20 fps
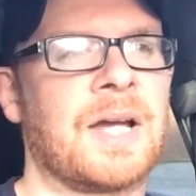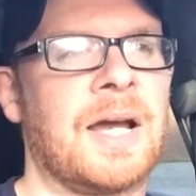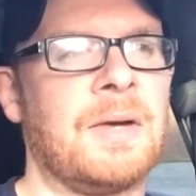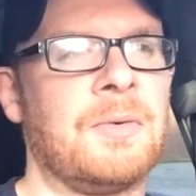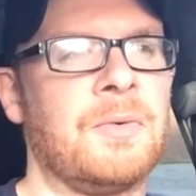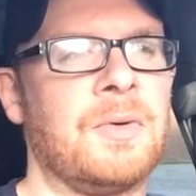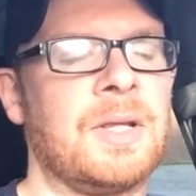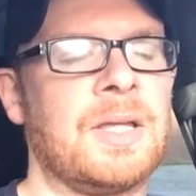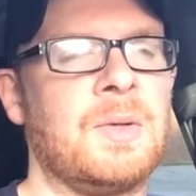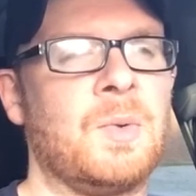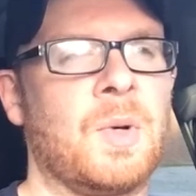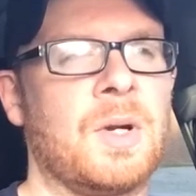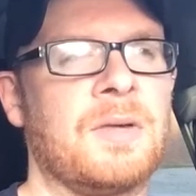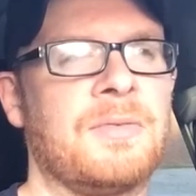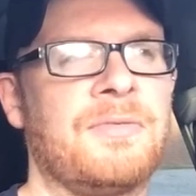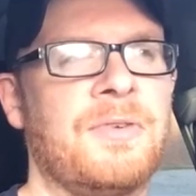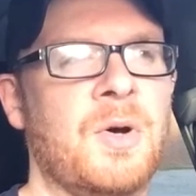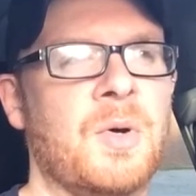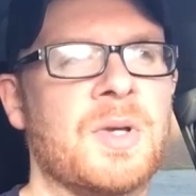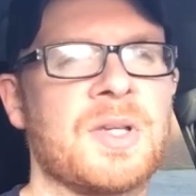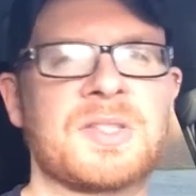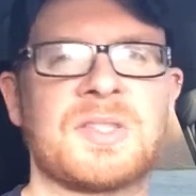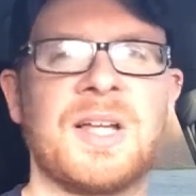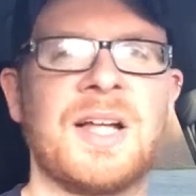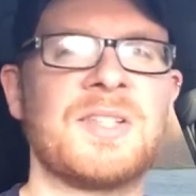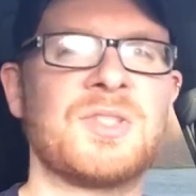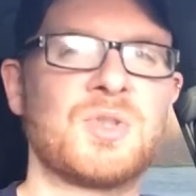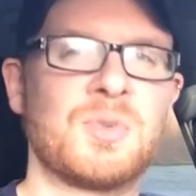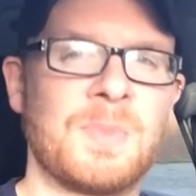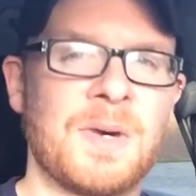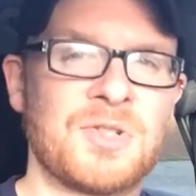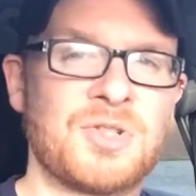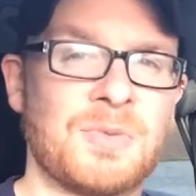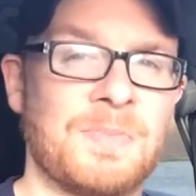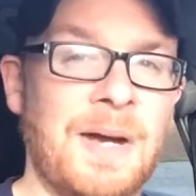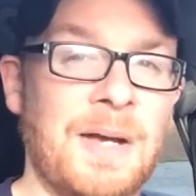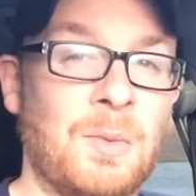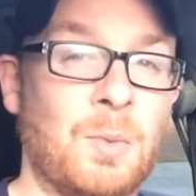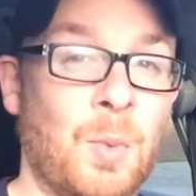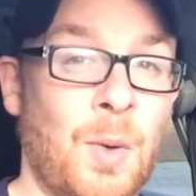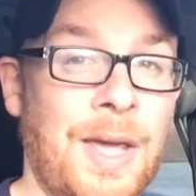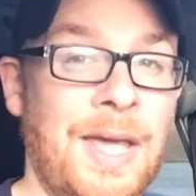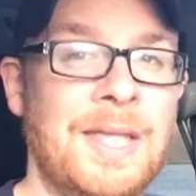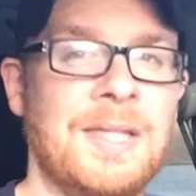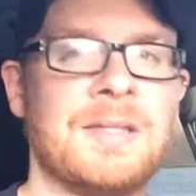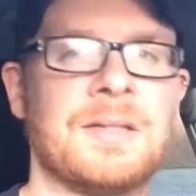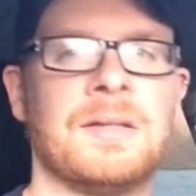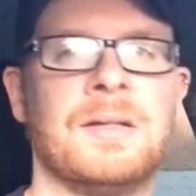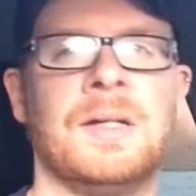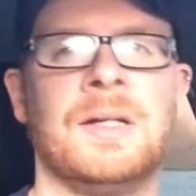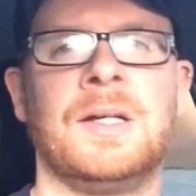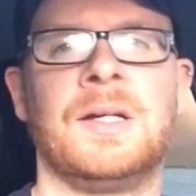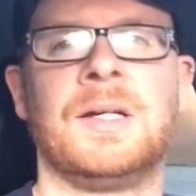I really want to focus not so much on my weight